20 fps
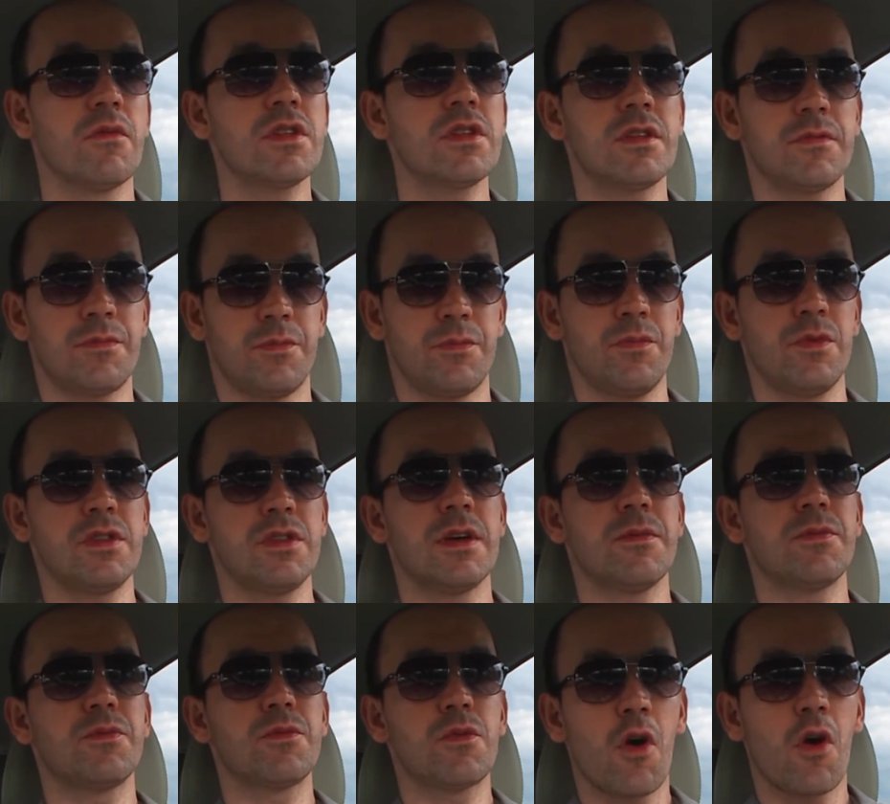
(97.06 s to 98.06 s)
with
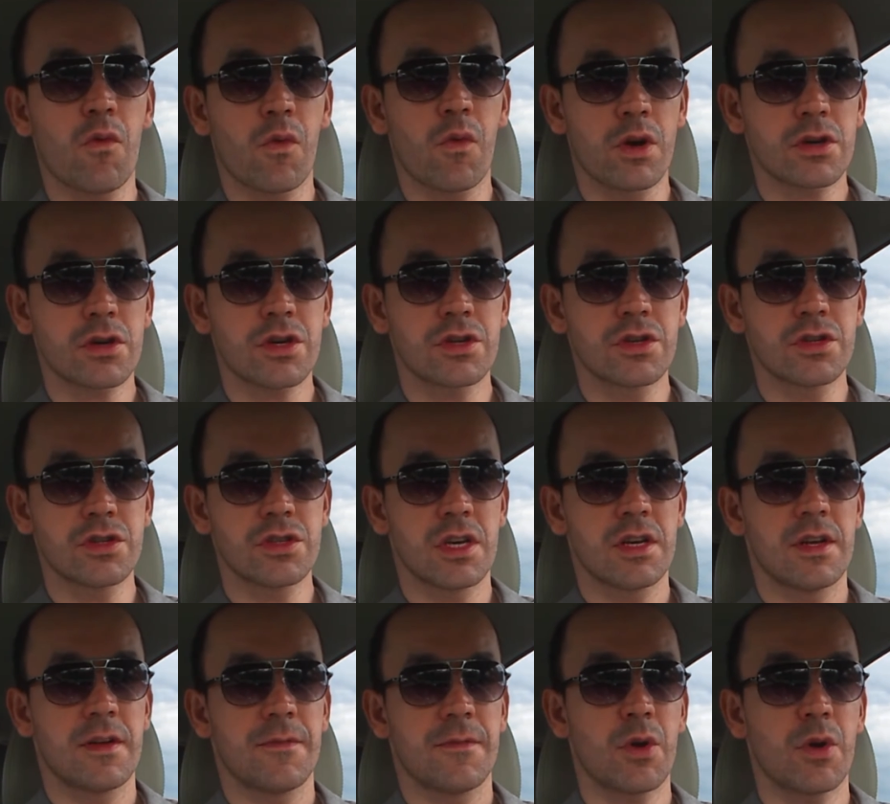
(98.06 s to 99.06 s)
the co-workers
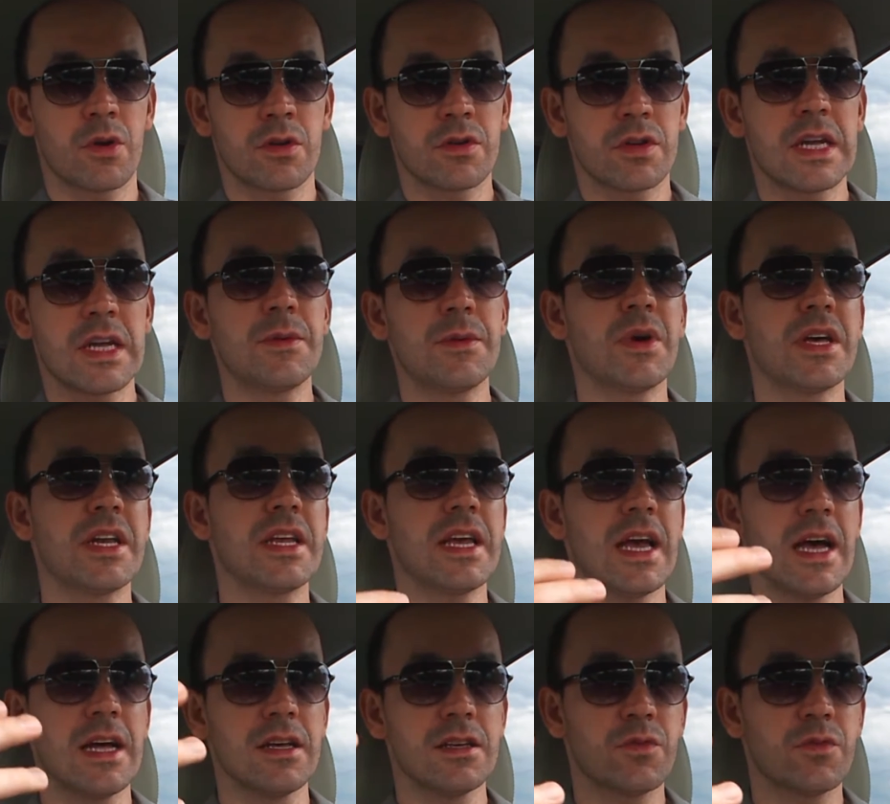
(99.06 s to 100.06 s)
or
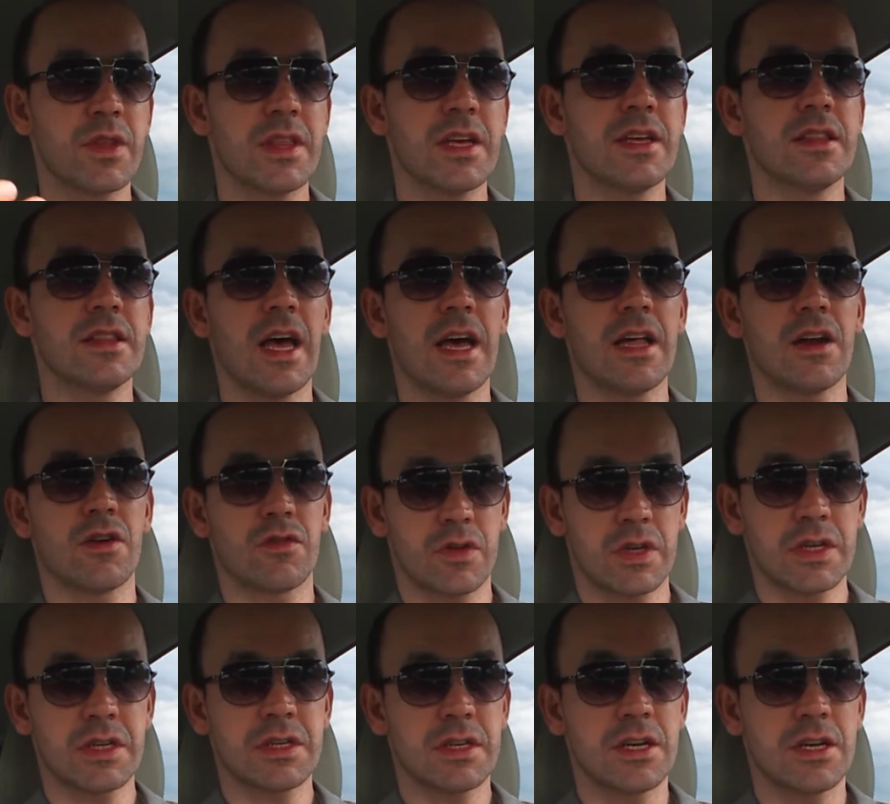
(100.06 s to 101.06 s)
anybody else within that
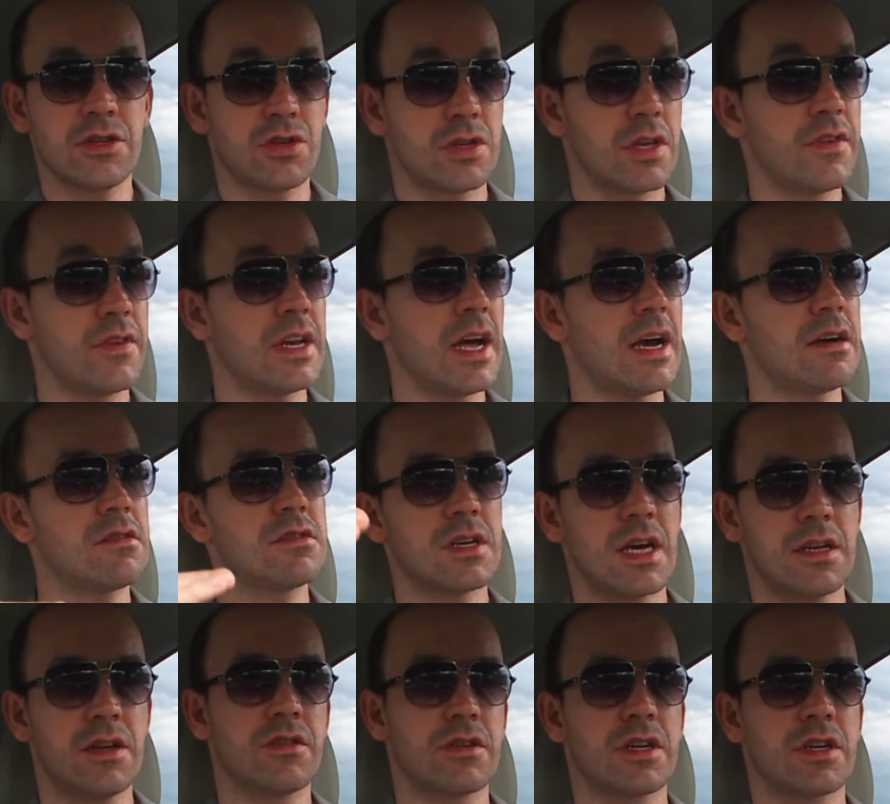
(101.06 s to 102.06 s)
organization, even
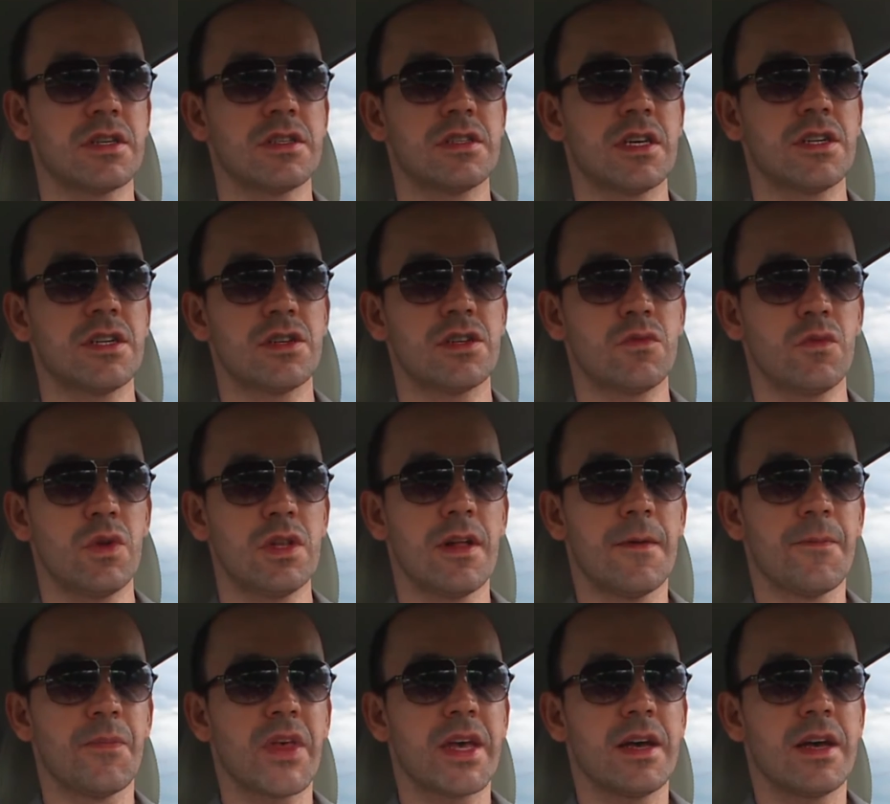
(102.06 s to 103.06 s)
outside the organization,
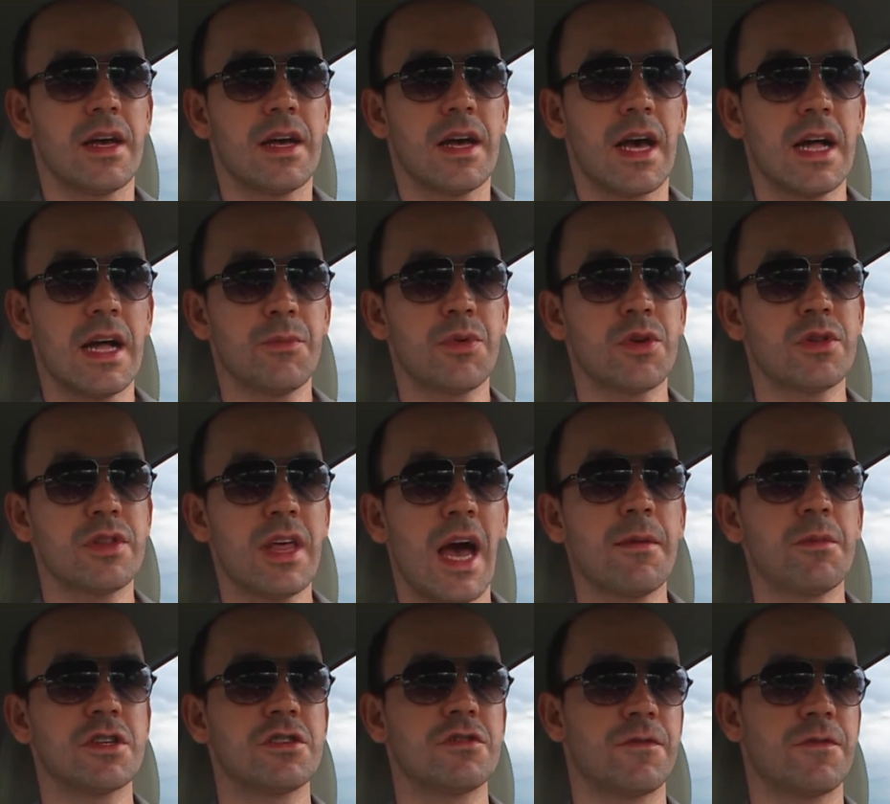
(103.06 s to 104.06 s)
will help you
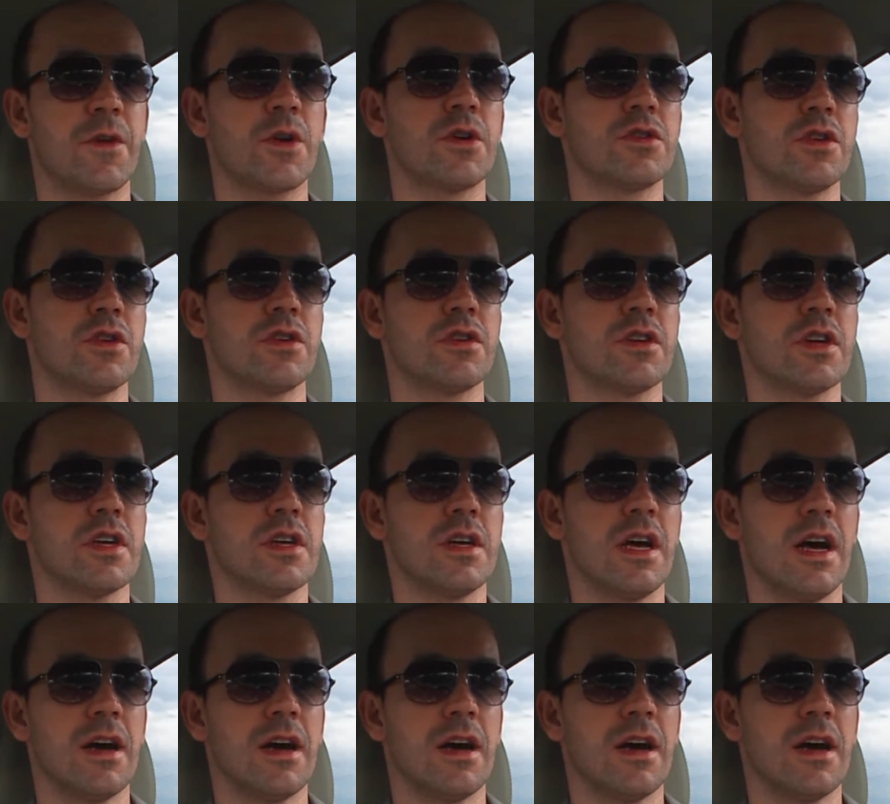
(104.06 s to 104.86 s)
that much further